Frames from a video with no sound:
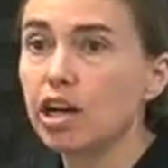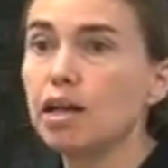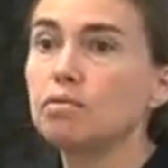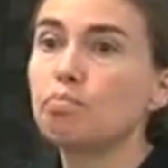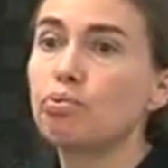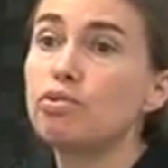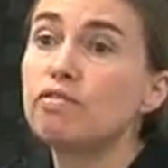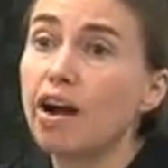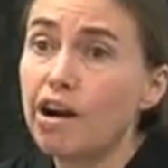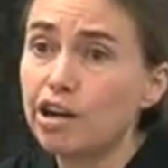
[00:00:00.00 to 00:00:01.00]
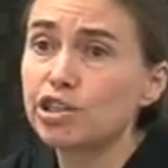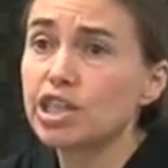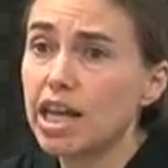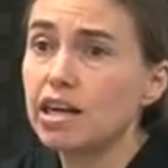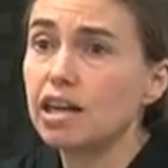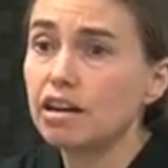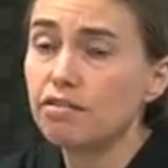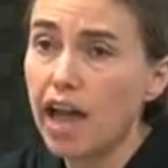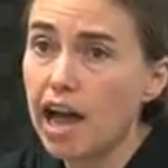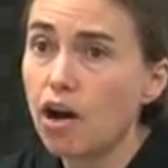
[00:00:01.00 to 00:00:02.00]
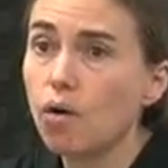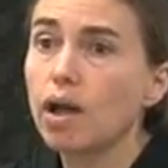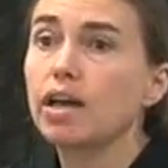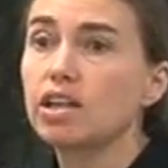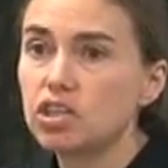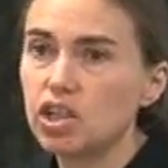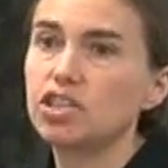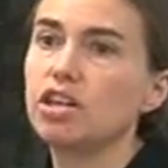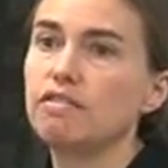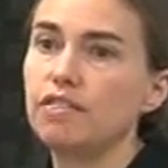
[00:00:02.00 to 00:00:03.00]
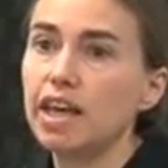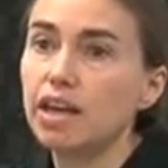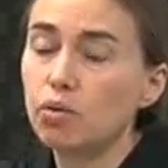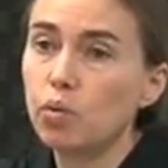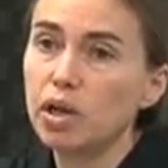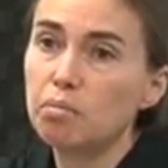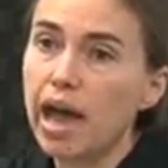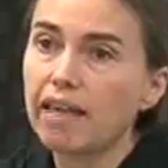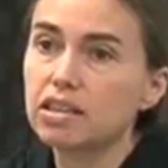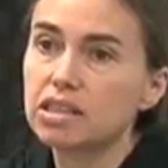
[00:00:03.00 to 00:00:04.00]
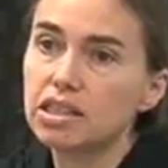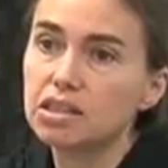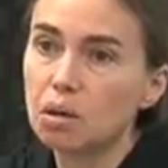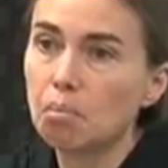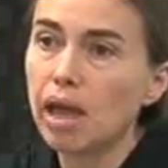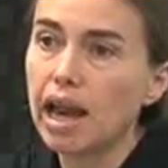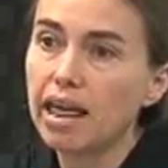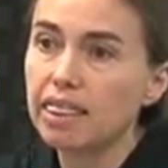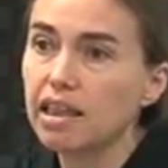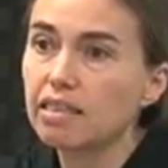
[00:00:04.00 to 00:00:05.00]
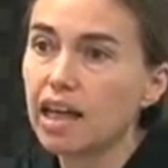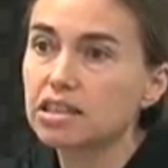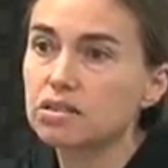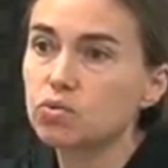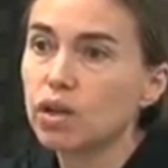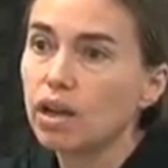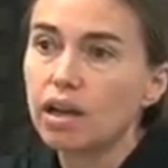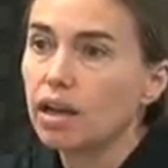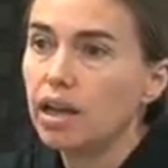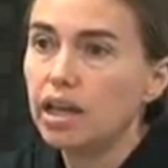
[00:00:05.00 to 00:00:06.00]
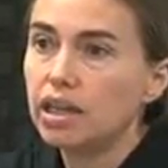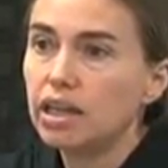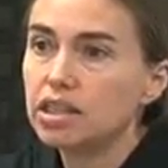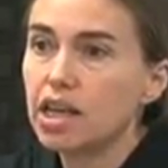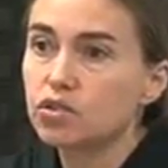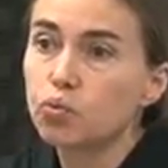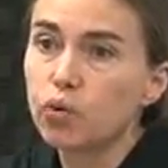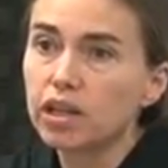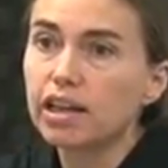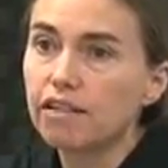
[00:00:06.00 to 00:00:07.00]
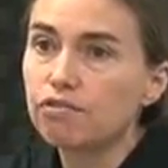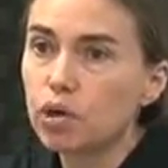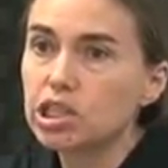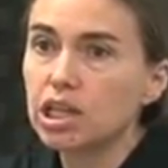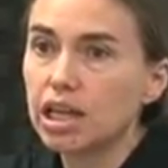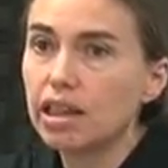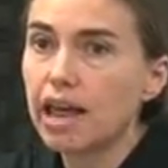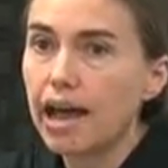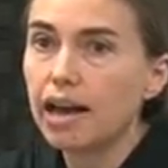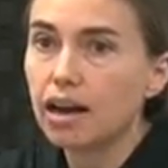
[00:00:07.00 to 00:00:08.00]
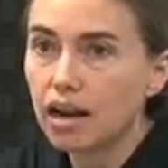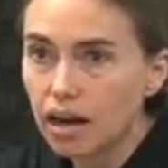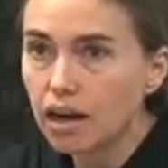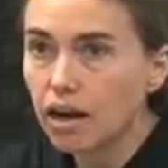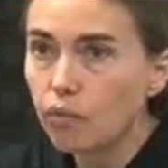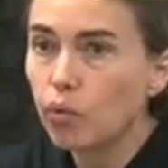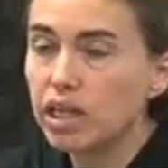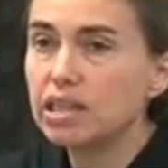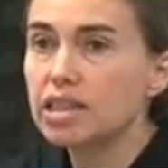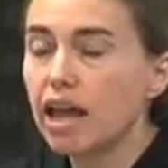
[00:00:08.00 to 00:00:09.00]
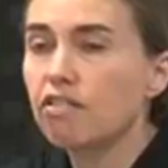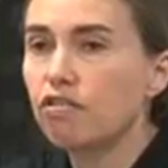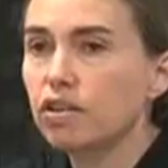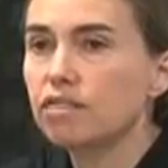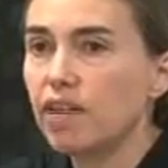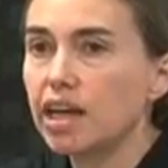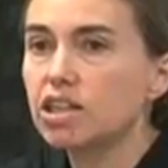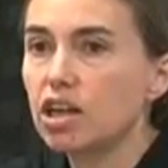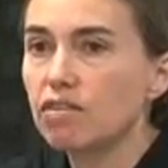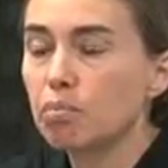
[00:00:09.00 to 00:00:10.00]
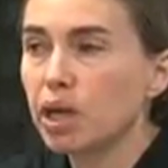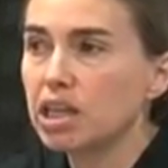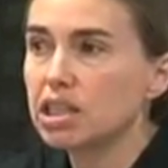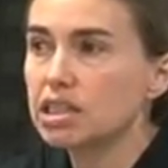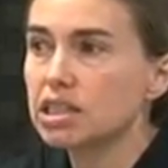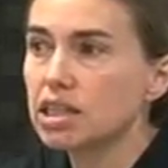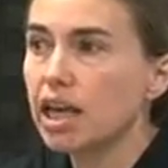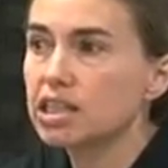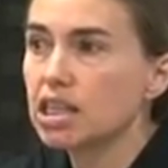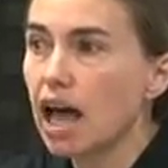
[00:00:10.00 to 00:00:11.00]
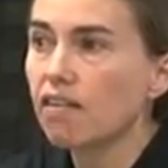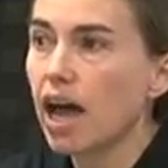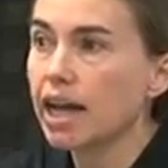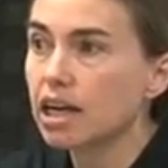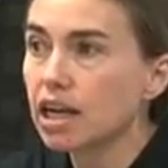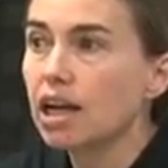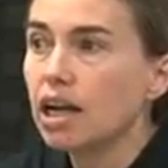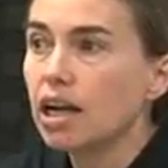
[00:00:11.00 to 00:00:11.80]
improve our understanding of how such an event would impact the system. And I think it's really unfortunate that we didn't take full advantage of it, because it's not like,